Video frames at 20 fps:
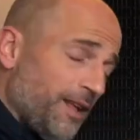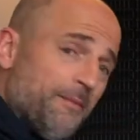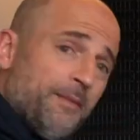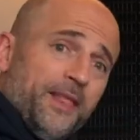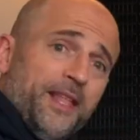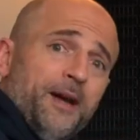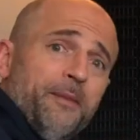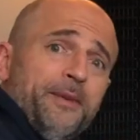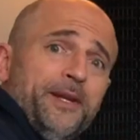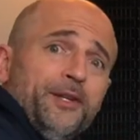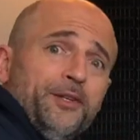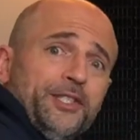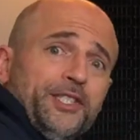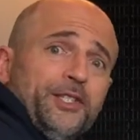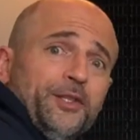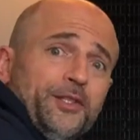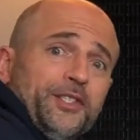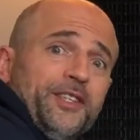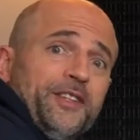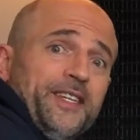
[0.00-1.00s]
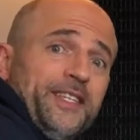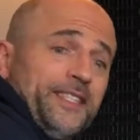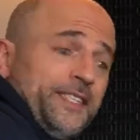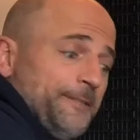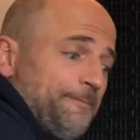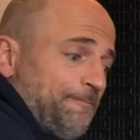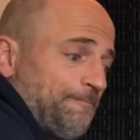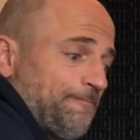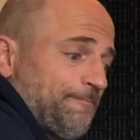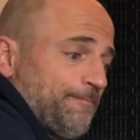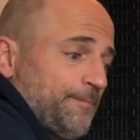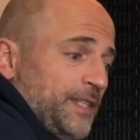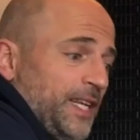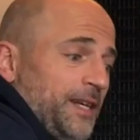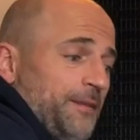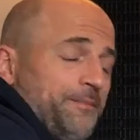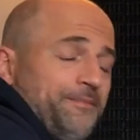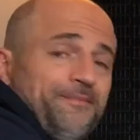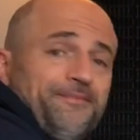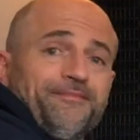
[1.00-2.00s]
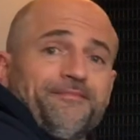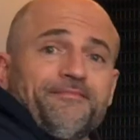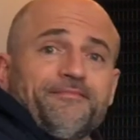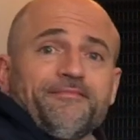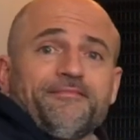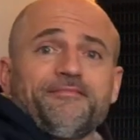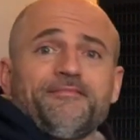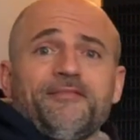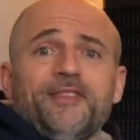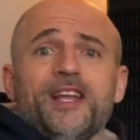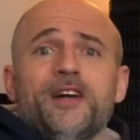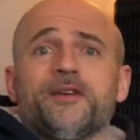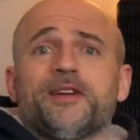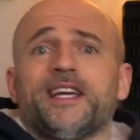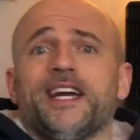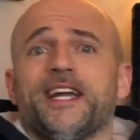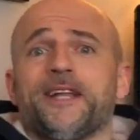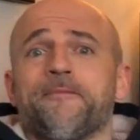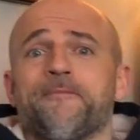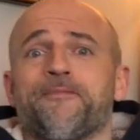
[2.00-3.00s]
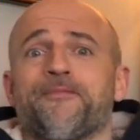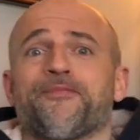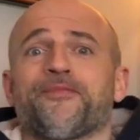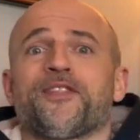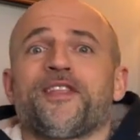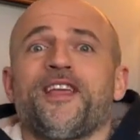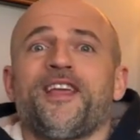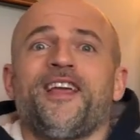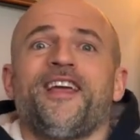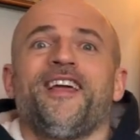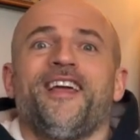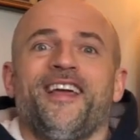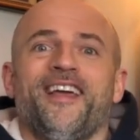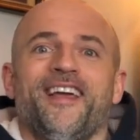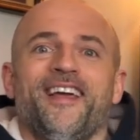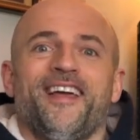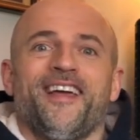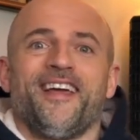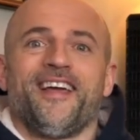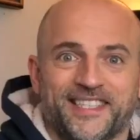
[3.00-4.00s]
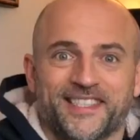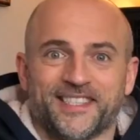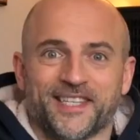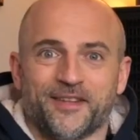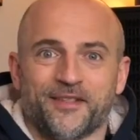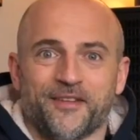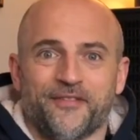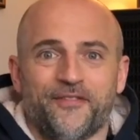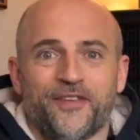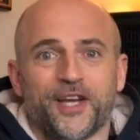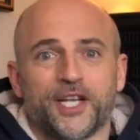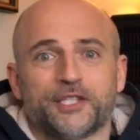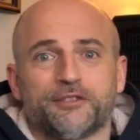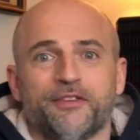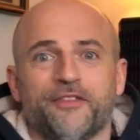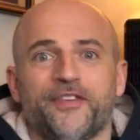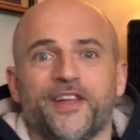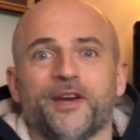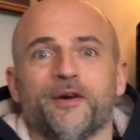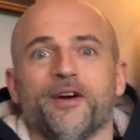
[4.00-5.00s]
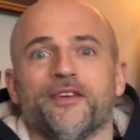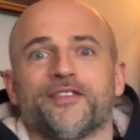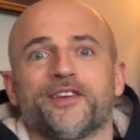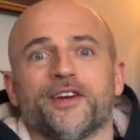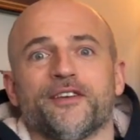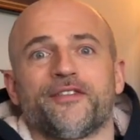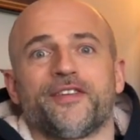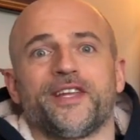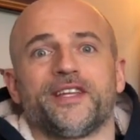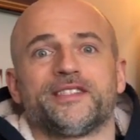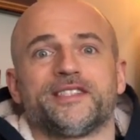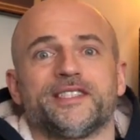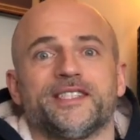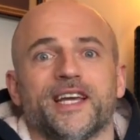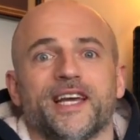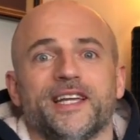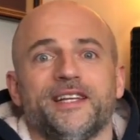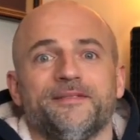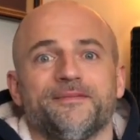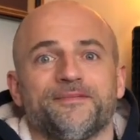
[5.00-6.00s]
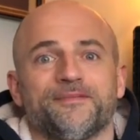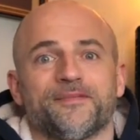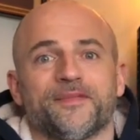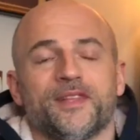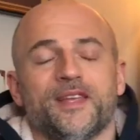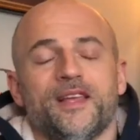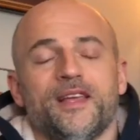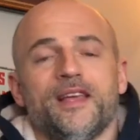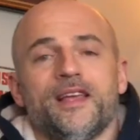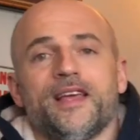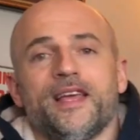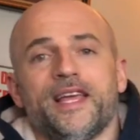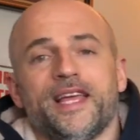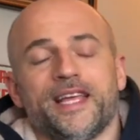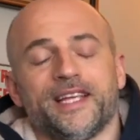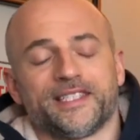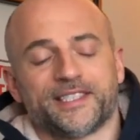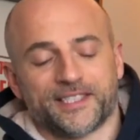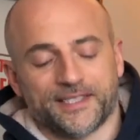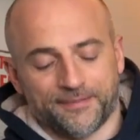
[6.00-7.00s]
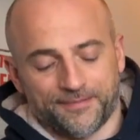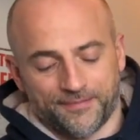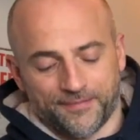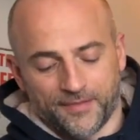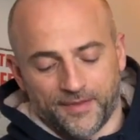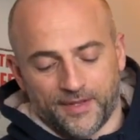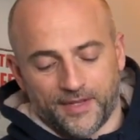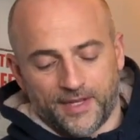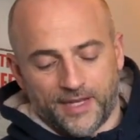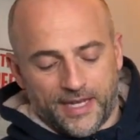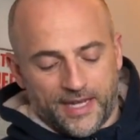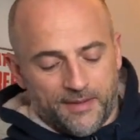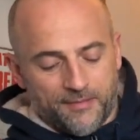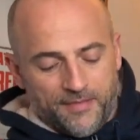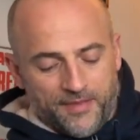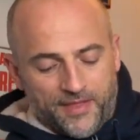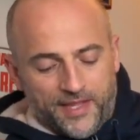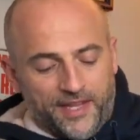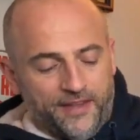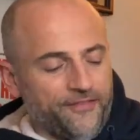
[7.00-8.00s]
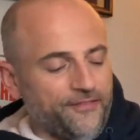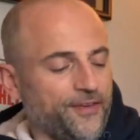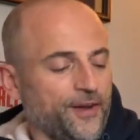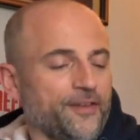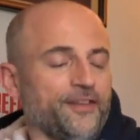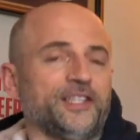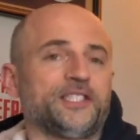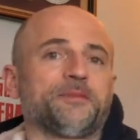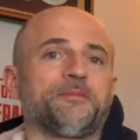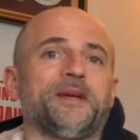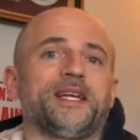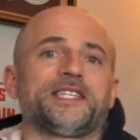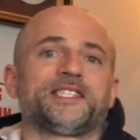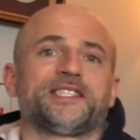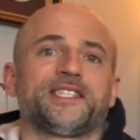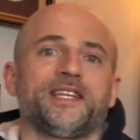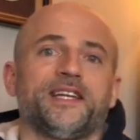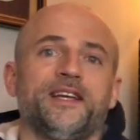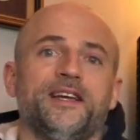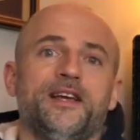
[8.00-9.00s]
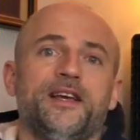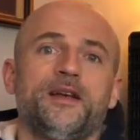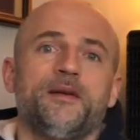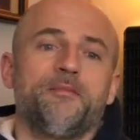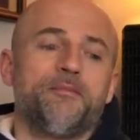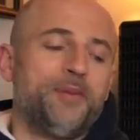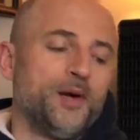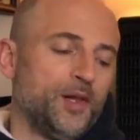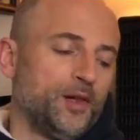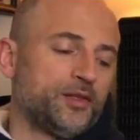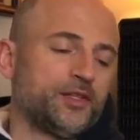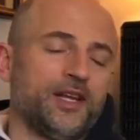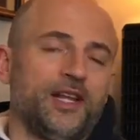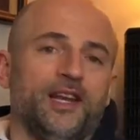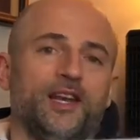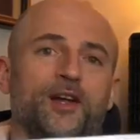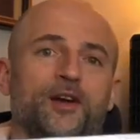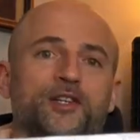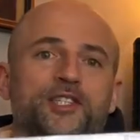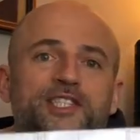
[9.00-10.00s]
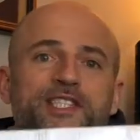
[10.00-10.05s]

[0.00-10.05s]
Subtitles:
but there'll be all sorts of things. Okay, so the first review I've got for you today is the Forest Master Bulk Log